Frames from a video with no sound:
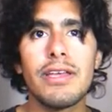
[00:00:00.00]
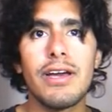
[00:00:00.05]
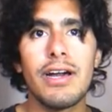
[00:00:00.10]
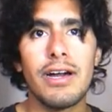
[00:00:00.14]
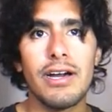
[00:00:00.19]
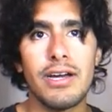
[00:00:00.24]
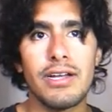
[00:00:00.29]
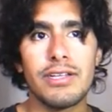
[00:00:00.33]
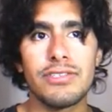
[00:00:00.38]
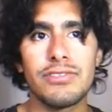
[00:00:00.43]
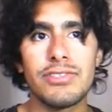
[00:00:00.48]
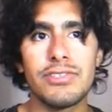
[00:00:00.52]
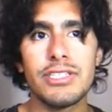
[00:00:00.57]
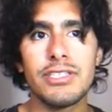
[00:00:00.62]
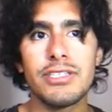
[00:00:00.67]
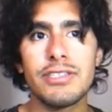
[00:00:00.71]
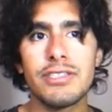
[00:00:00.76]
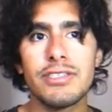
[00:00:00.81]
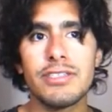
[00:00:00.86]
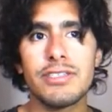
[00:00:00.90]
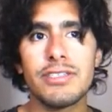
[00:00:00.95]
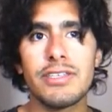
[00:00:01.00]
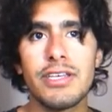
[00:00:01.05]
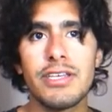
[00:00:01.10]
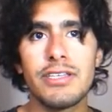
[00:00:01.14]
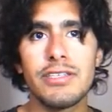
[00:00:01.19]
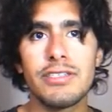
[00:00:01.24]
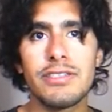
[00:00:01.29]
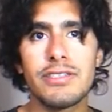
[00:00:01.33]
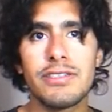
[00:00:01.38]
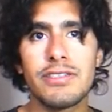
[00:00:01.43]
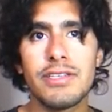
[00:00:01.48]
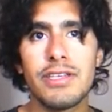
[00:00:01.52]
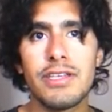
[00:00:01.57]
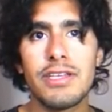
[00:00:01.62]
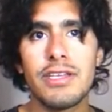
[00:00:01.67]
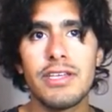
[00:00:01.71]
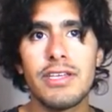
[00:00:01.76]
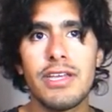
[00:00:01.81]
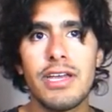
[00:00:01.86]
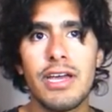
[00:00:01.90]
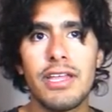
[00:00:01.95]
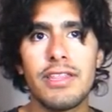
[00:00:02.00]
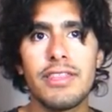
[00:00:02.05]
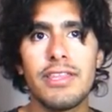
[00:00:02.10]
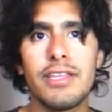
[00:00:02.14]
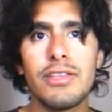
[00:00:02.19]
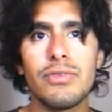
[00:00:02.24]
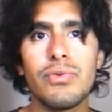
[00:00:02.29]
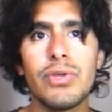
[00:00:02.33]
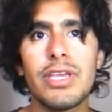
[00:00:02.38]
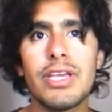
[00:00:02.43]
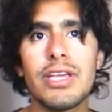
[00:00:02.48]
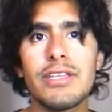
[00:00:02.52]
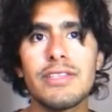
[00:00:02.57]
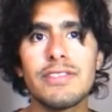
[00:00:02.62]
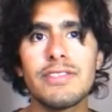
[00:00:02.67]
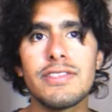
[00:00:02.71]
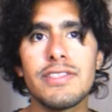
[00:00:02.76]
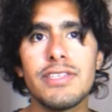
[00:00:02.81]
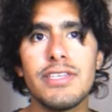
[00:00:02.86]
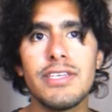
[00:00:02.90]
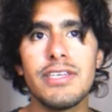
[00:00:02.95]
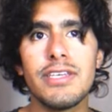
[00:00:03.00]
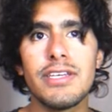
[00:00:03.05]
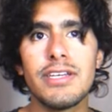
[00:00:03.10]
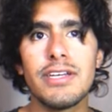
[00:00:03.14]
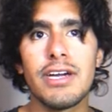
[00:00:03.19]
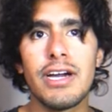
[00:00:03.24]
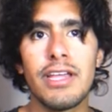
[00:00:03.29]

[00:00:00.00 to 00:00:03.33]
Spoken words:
100 in this case, and then we can see